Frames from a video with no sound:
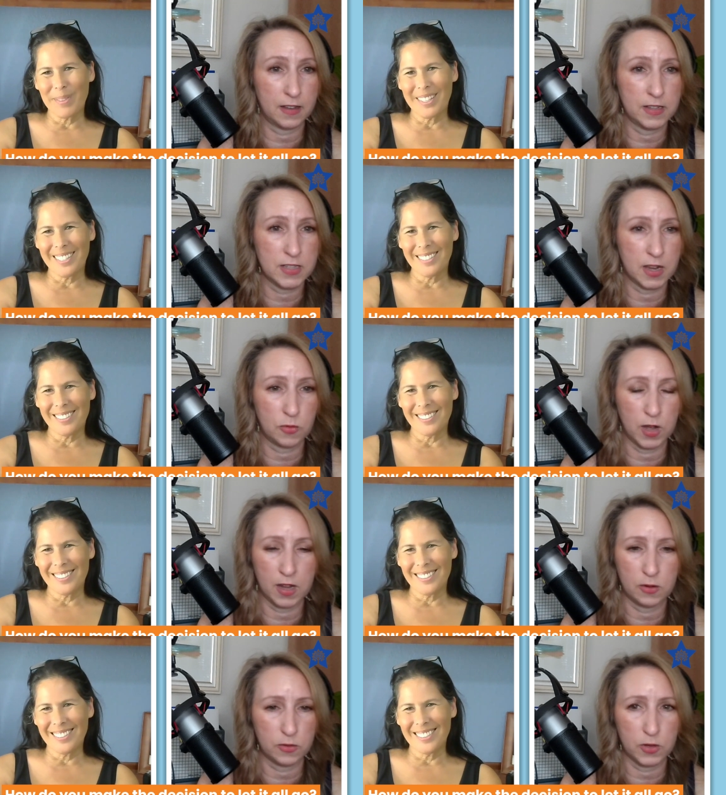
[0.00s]
Speaker 1: I, he's like,
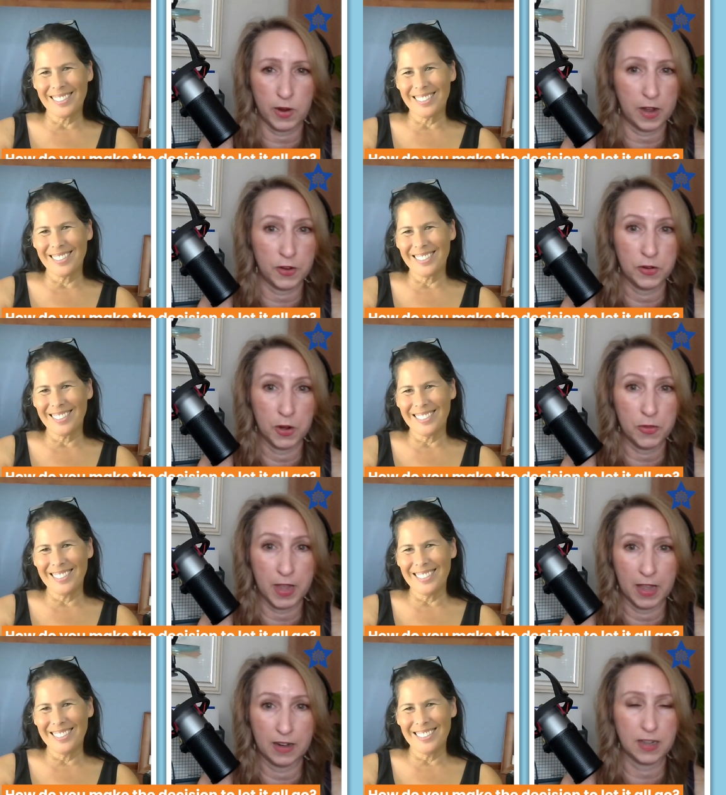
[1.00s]
well, I don't know how you know
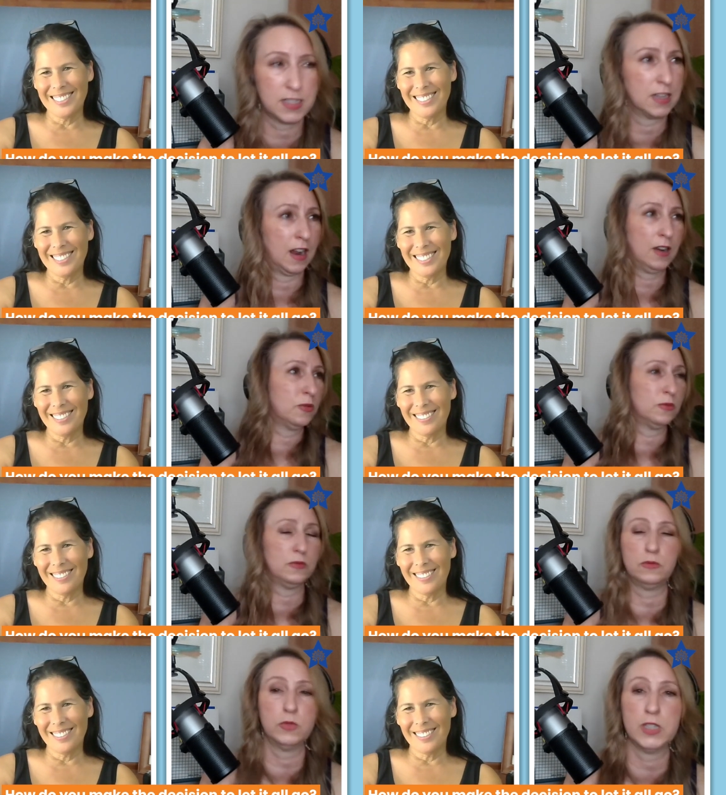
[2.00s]
that. I said, I don't
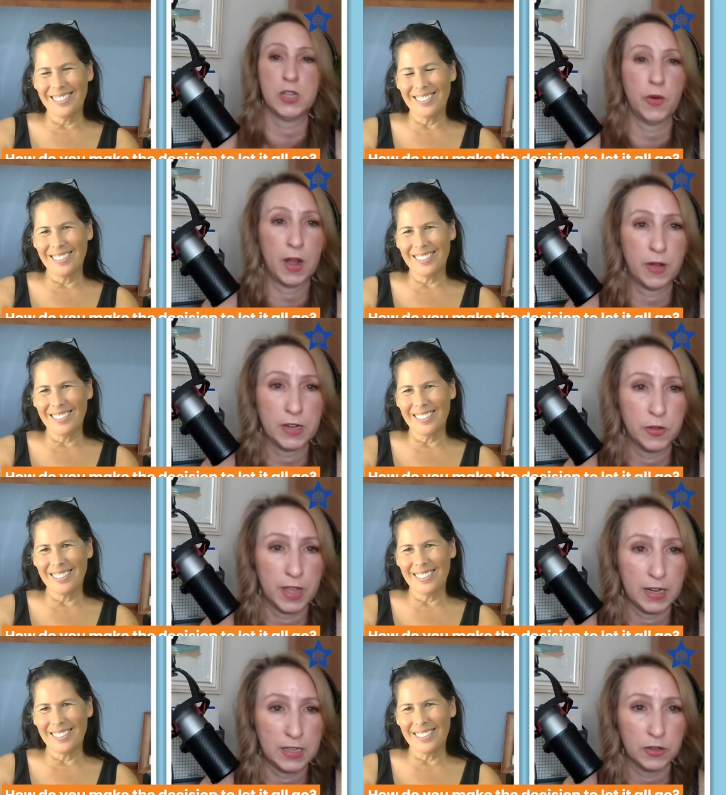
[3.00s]
really know how I know
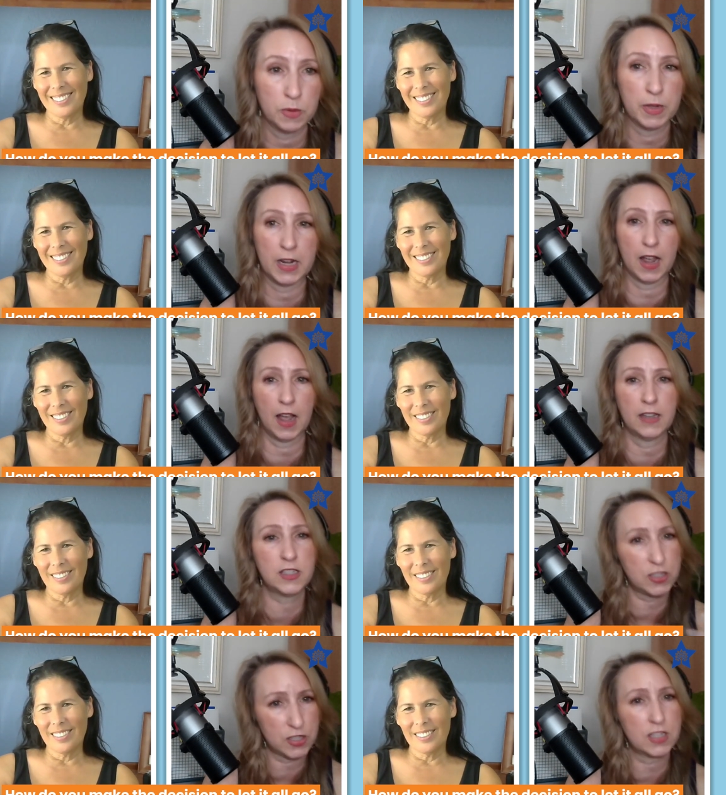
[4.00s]
that either, but
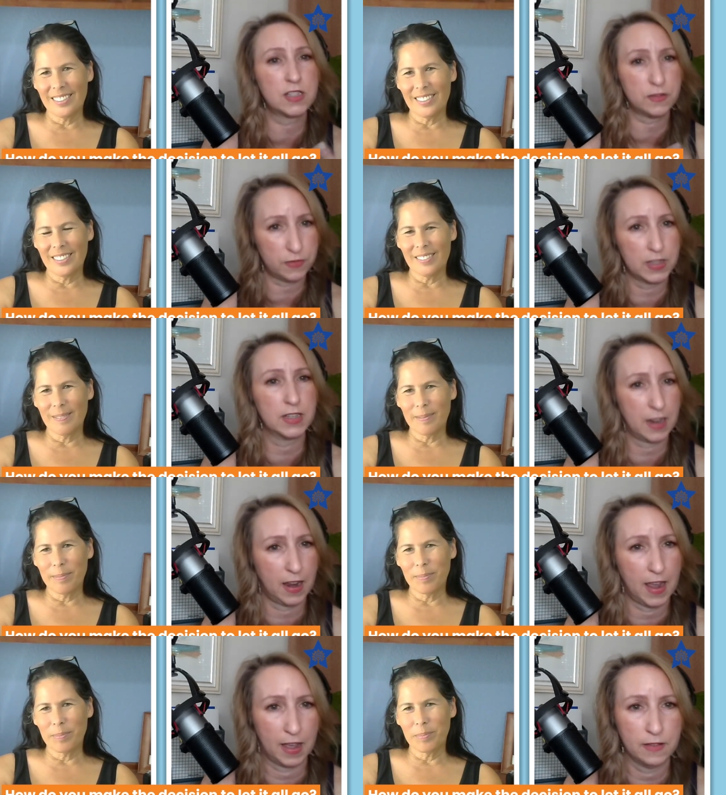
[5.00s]
it's just a feeling
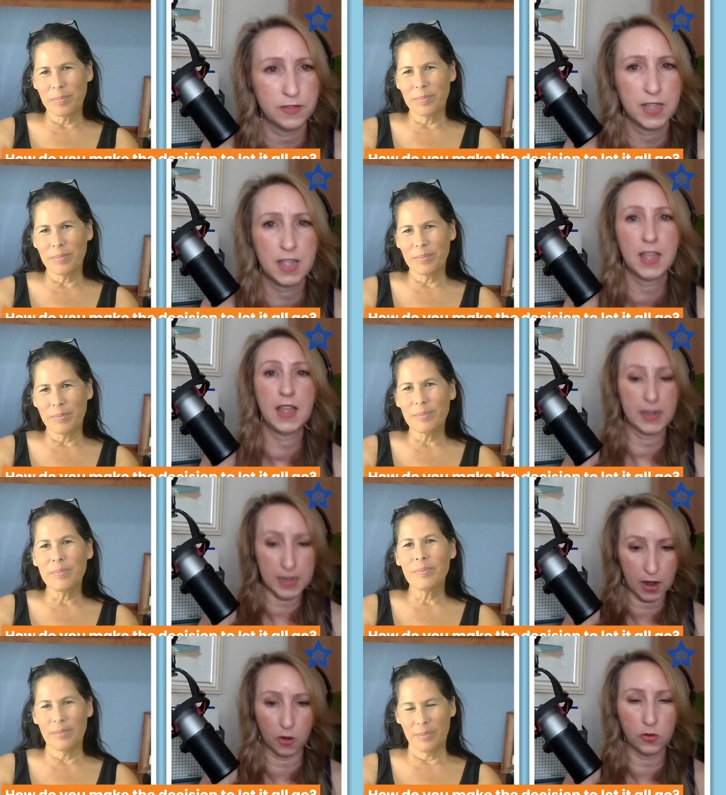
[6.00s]
I have.
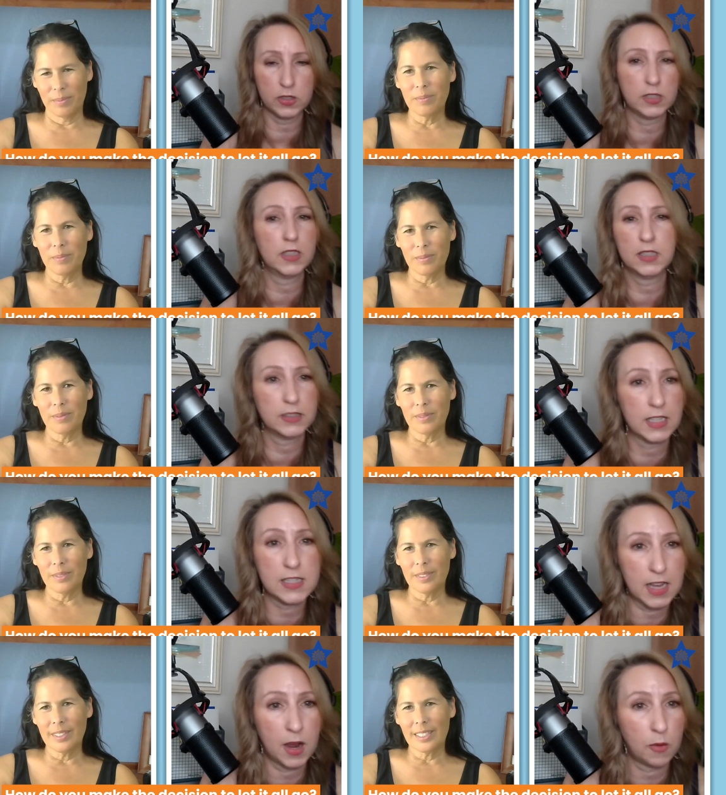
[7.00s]
Now,
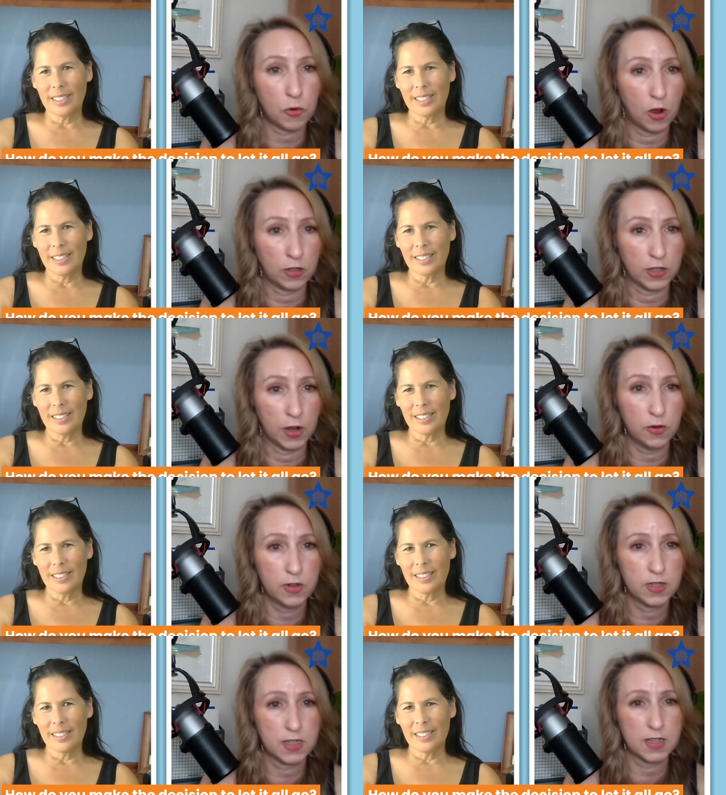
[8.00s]
let's say I'm wrong
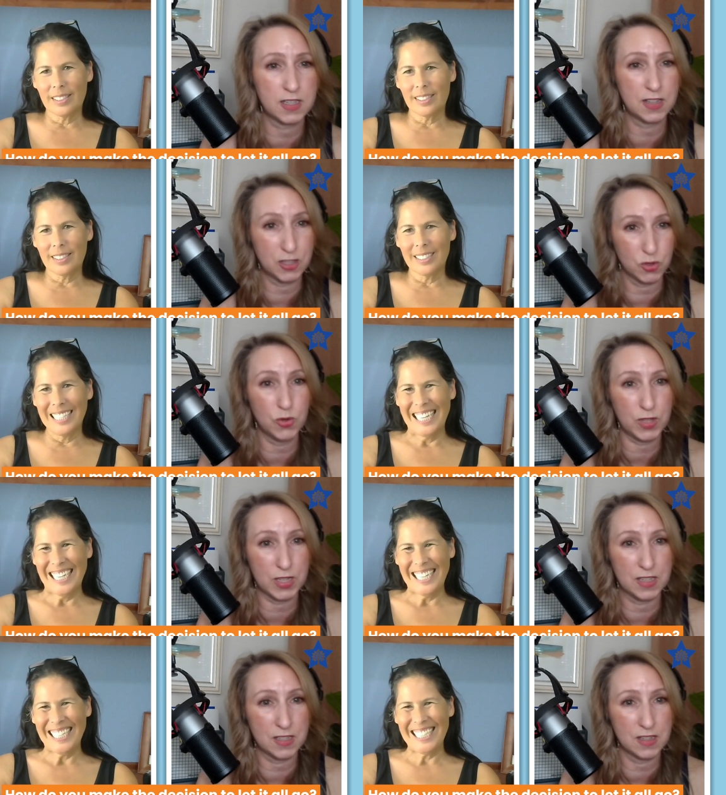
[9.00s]
though. I said, the truth
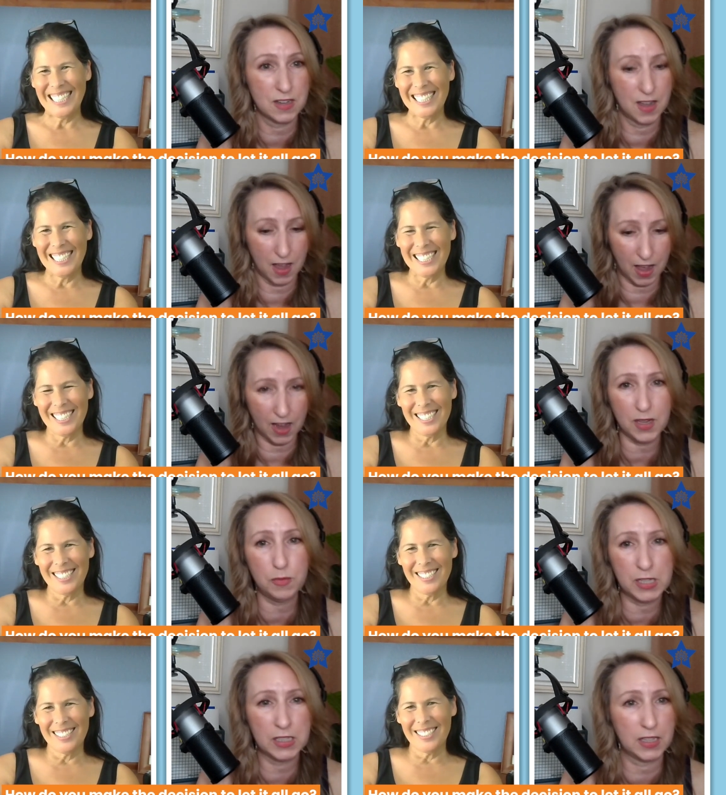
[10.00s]
is, I
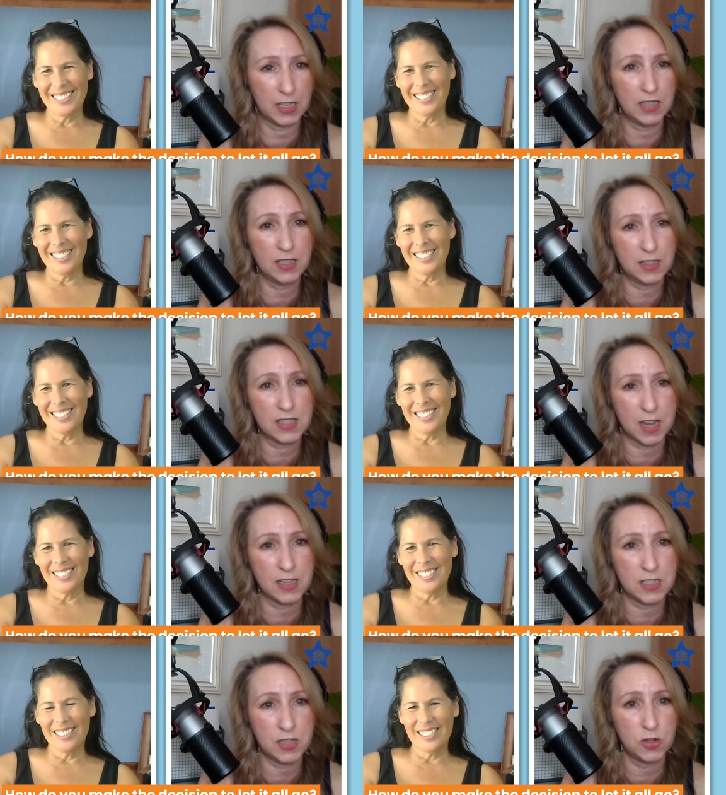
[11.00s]
could be in this
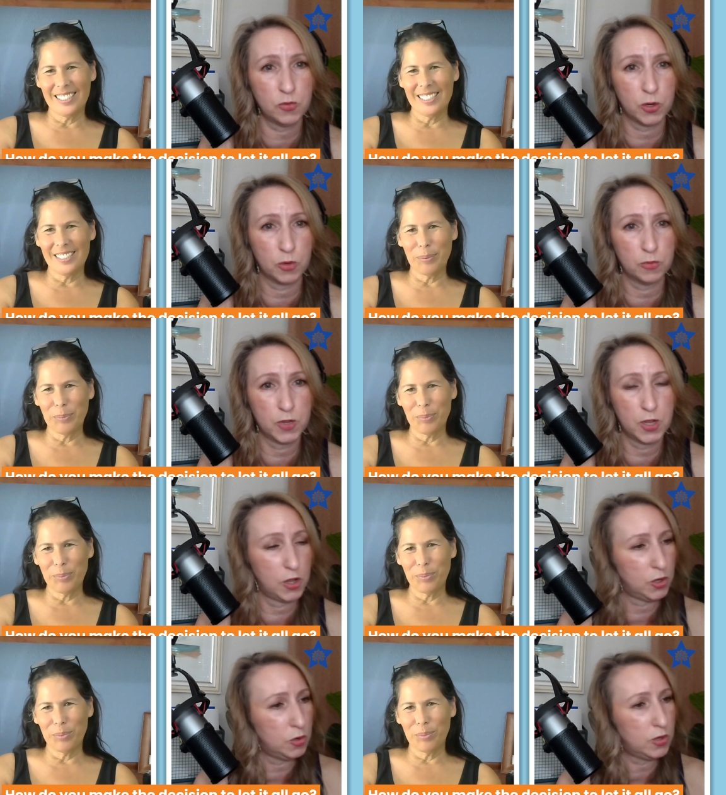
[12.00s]
ICU room.
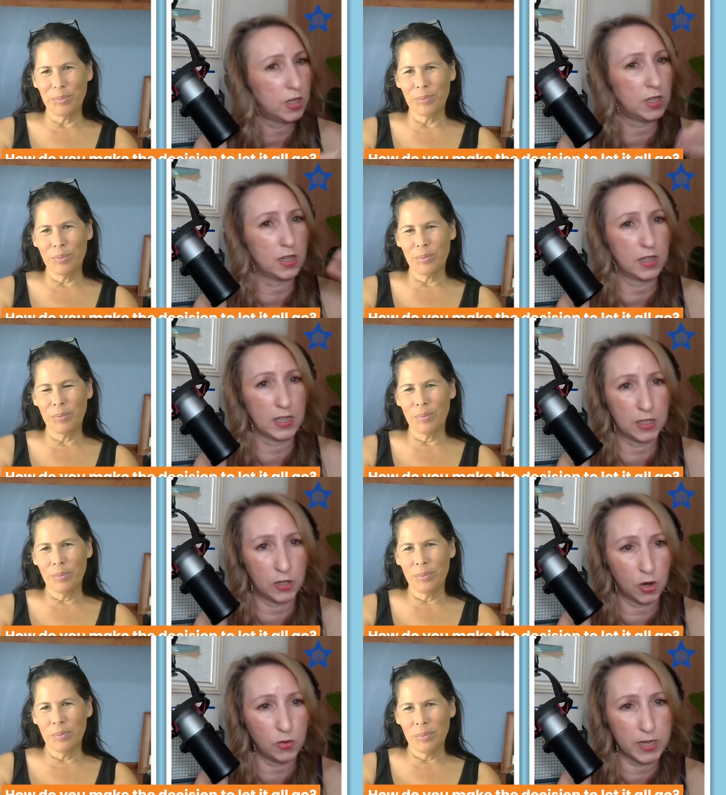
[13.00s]
You could
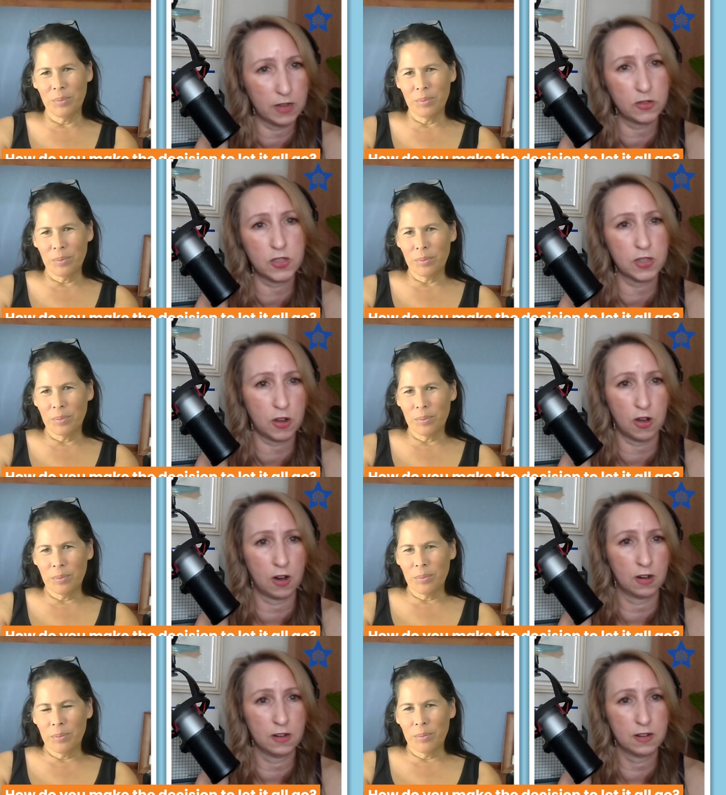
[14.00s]
go down to the
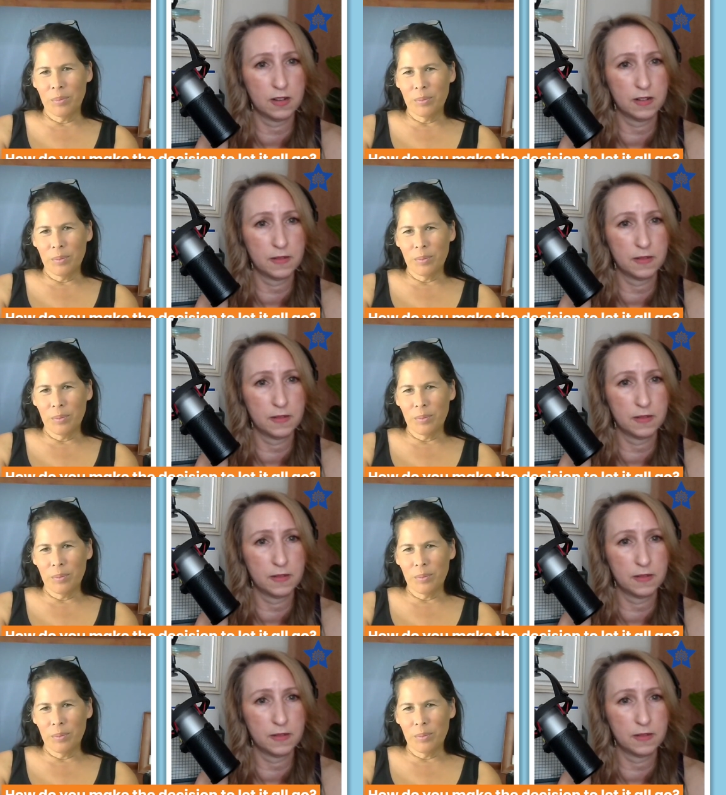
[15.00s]
car,